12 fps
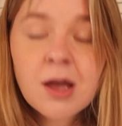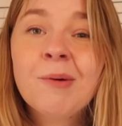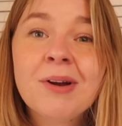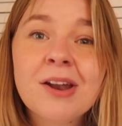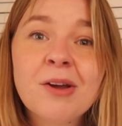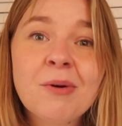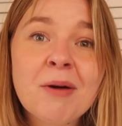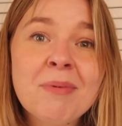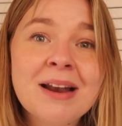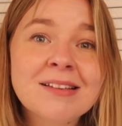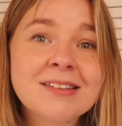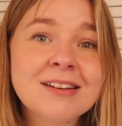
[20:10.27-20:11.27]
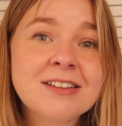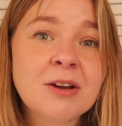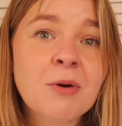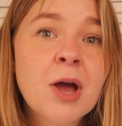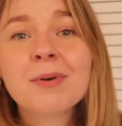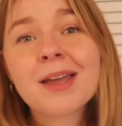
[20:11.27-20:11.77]
I want to know what I've been listening
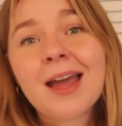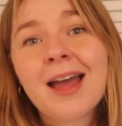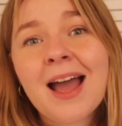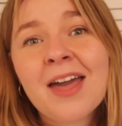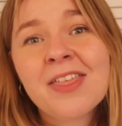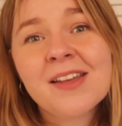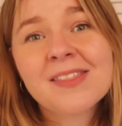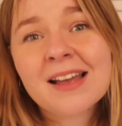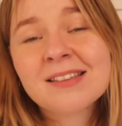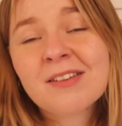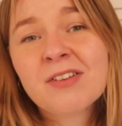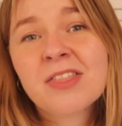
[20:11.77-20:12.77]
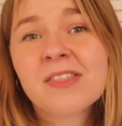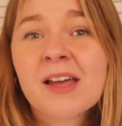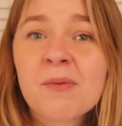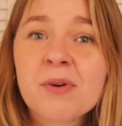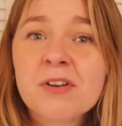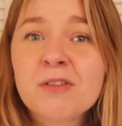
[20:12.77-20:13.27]
to. But yeah, I think that is everything that
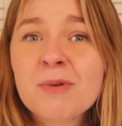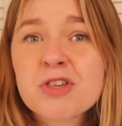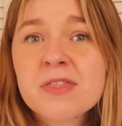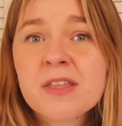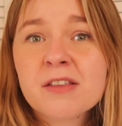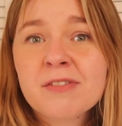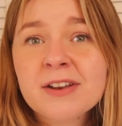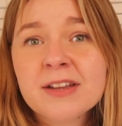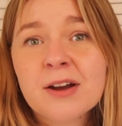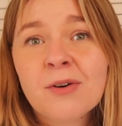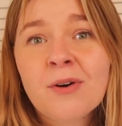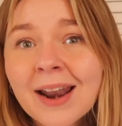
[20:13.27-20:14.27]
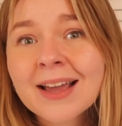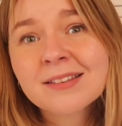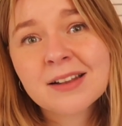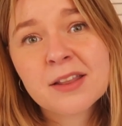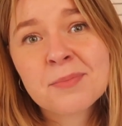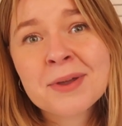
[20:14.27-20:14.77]
I want to mention in this video. Like I
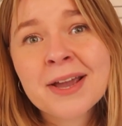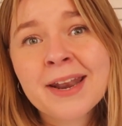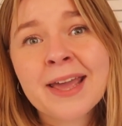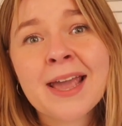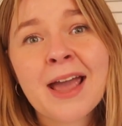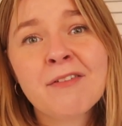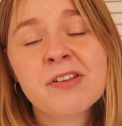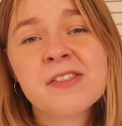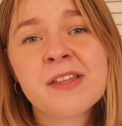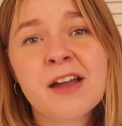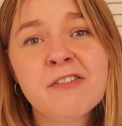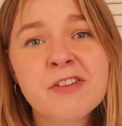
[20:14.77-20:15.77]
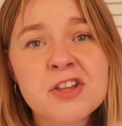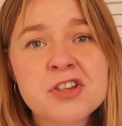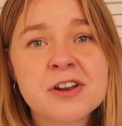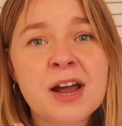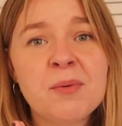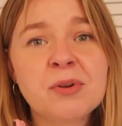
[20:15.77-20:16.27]
said at the beginning, everything that I
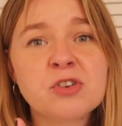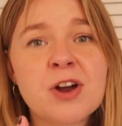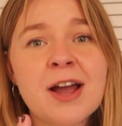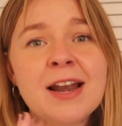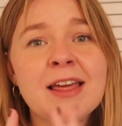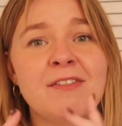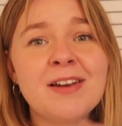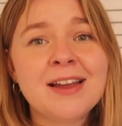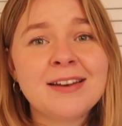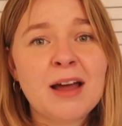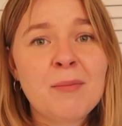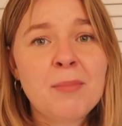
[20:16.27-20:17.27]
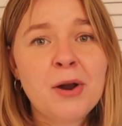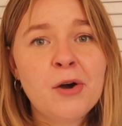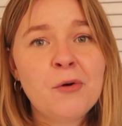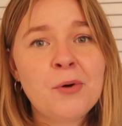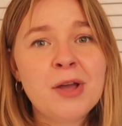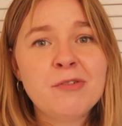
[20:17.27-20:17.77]
featured I will try leave a link down
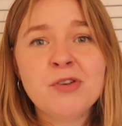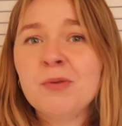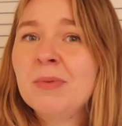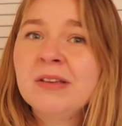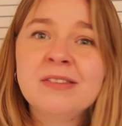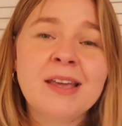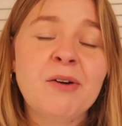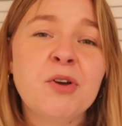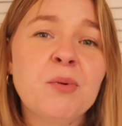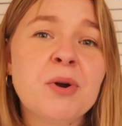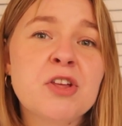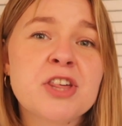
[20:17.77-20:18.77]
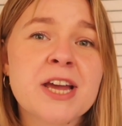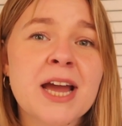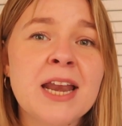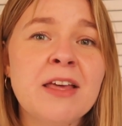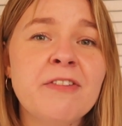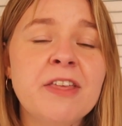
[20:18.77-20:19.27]
below if you missed it or you want to check
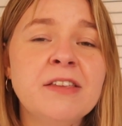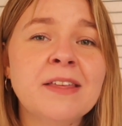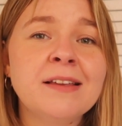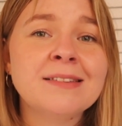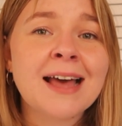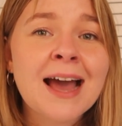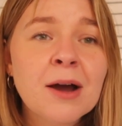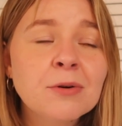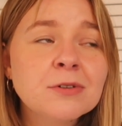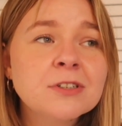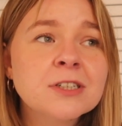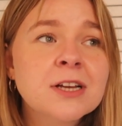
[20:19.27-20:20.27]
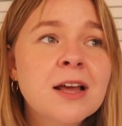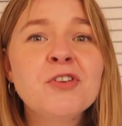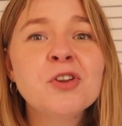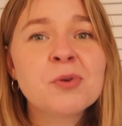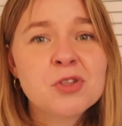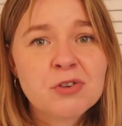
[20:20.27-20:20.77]
any of these things out. If
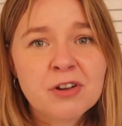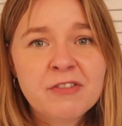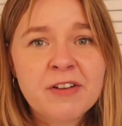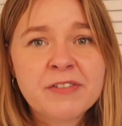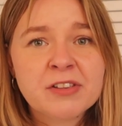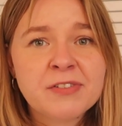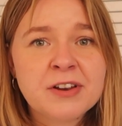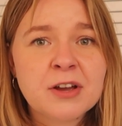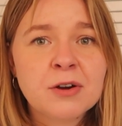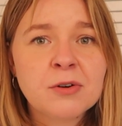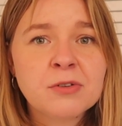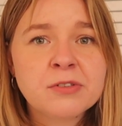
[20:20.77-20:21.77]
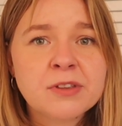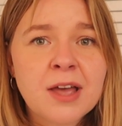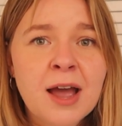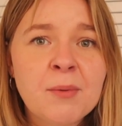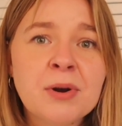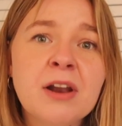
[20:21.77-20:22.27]
you do enjoy favourites videos,
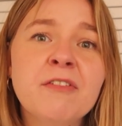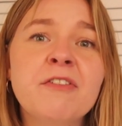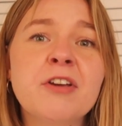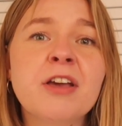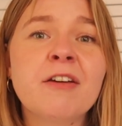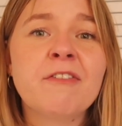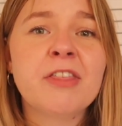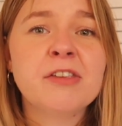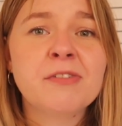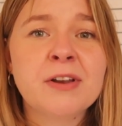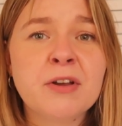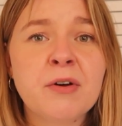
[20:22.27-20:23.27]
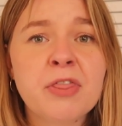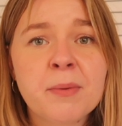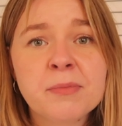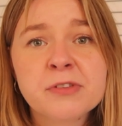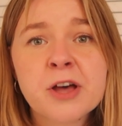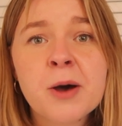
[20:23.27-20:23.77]
I would love if you could give this video a
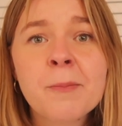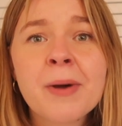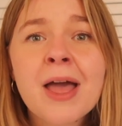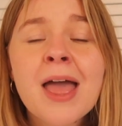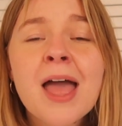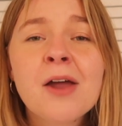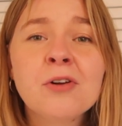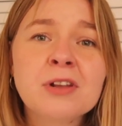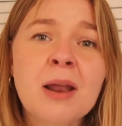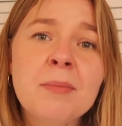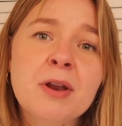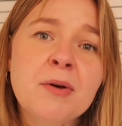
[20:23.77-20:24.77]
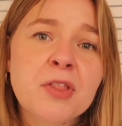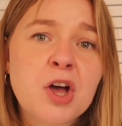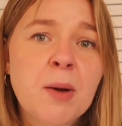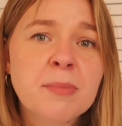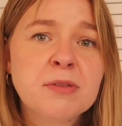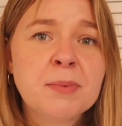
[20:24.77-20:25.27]
thumbs up, and also let me know in the
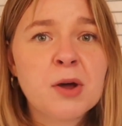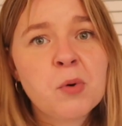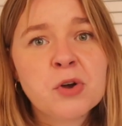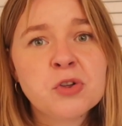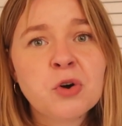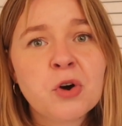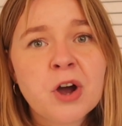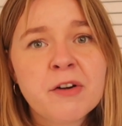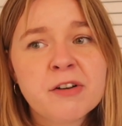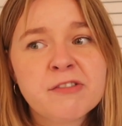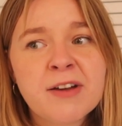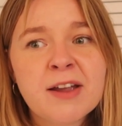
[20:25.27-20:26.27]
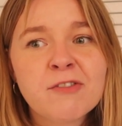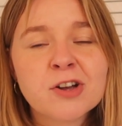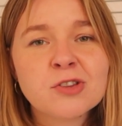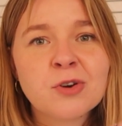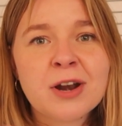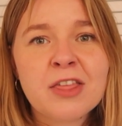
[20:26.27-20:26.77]
comments below what are your current
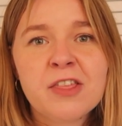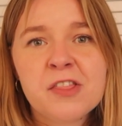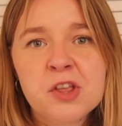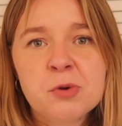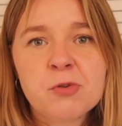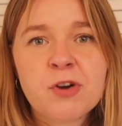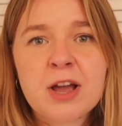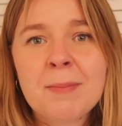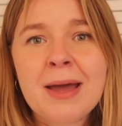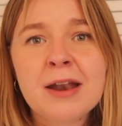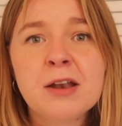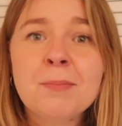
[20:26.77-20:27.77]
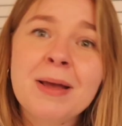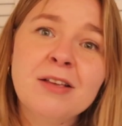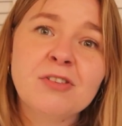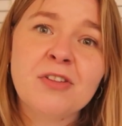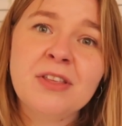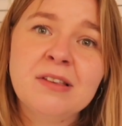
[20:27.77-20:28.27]
favourites or anything that you would recommend
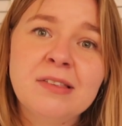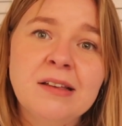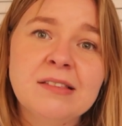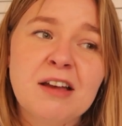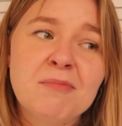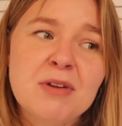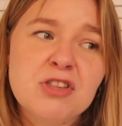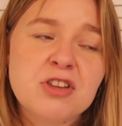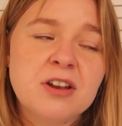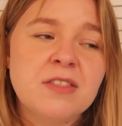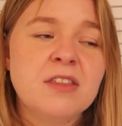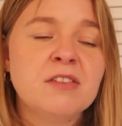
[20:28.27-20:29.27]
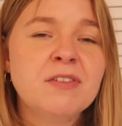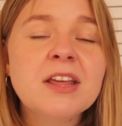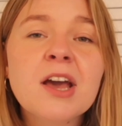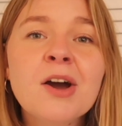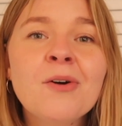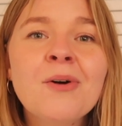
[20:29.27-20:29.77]
based on these things that I've mentioned in this
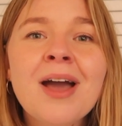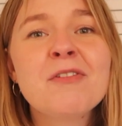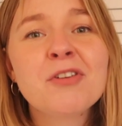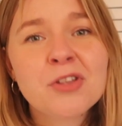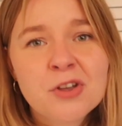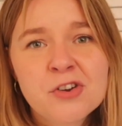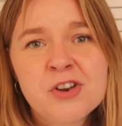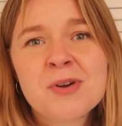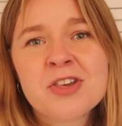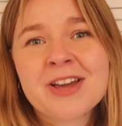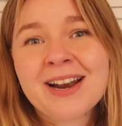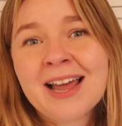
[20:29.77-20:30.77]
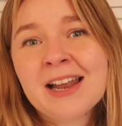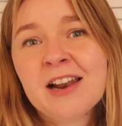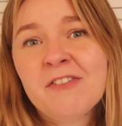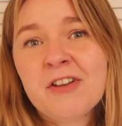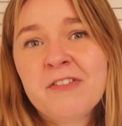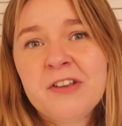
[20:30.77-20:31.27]
video. If you're new to my channel, I'd
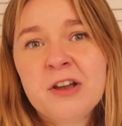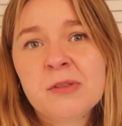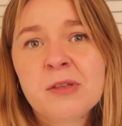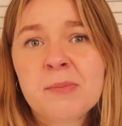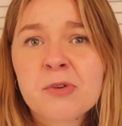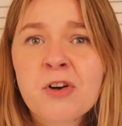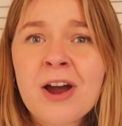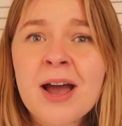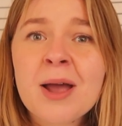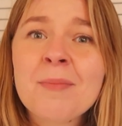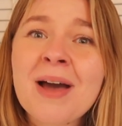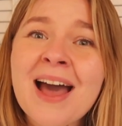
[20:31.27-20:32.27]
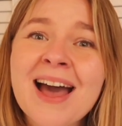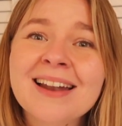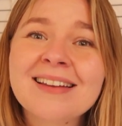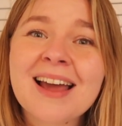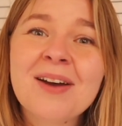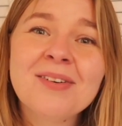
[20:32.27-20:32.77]
love it if you could subscribe,
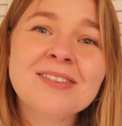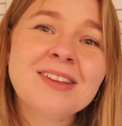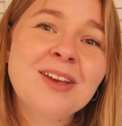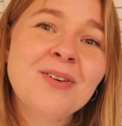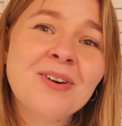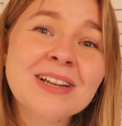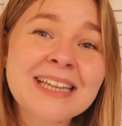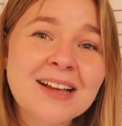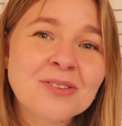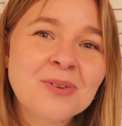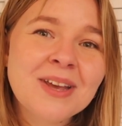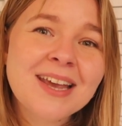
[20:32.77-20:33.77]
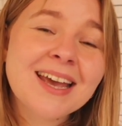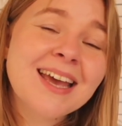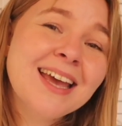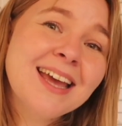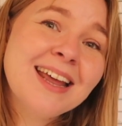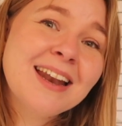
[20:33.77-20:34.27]
and I will see you all next week
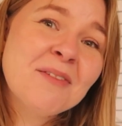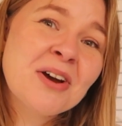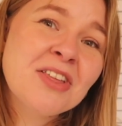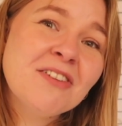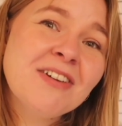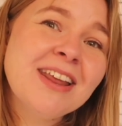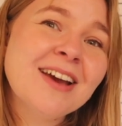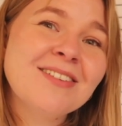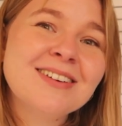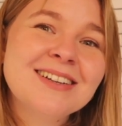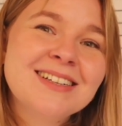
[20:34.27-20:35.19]
in a brand new video.